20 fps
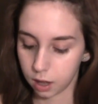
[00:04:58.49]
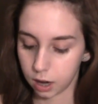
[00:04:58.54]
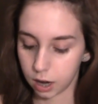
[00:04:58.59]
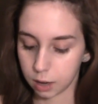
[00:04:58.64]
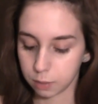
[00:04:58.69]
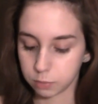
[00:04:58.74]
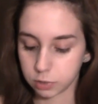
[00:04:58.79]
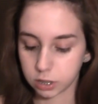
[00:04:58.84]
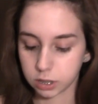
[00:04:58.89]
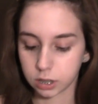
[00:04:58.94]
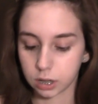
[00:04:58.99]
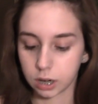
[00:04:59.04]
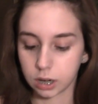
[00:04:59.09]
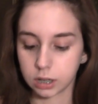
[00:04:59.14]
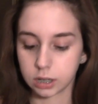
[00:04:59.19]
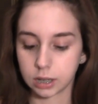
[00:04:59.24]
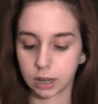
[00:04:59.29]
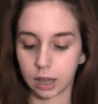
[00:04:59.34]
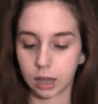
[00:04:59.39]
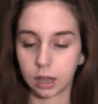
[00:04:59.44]
And I'm just
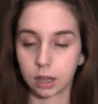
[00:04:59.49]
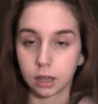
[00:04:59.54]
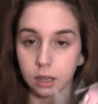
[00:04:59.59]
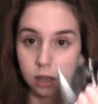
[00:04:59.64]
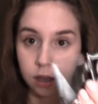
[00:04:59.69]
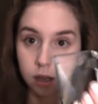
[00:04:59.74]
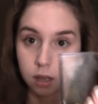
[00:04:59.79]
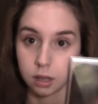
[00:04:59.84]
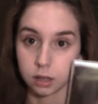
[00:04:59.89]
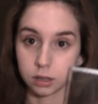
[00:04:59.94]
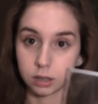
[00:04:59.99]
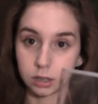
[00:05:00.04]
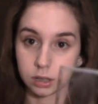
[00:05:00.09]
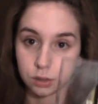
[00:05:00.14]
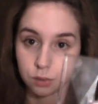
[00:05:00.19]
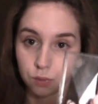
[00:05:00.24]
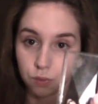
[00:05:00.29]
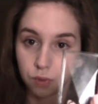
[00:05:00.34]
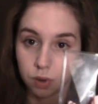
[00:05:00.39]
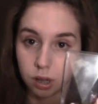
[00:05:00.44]
going to take
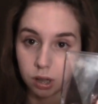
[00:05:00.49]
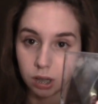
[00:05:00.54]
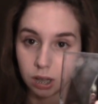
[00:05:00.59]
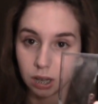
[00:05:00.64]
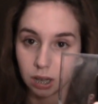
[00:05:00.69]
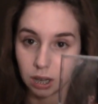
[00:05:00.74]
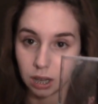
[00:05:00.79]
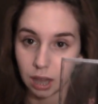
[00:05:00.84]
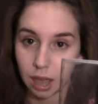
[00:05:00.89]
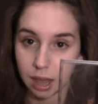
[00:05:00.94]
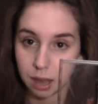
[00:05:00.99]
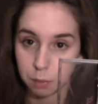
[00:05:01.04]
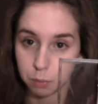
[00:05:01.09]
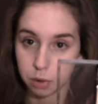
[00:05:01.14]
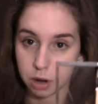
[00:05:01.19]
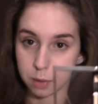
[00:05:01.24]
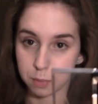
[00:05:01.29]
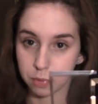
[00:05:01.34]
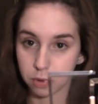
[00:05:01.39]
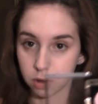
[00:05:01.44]
this really
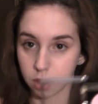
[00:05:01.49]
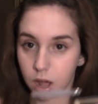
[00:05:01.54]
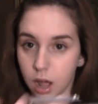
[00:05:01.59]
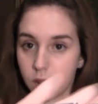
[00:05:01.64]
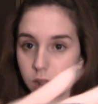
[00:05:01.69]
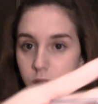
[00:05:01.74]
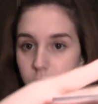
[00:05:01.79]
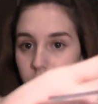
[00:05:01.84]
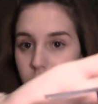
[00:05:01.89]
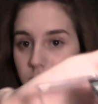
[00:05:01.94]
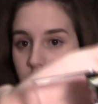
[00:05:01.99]
light purple color.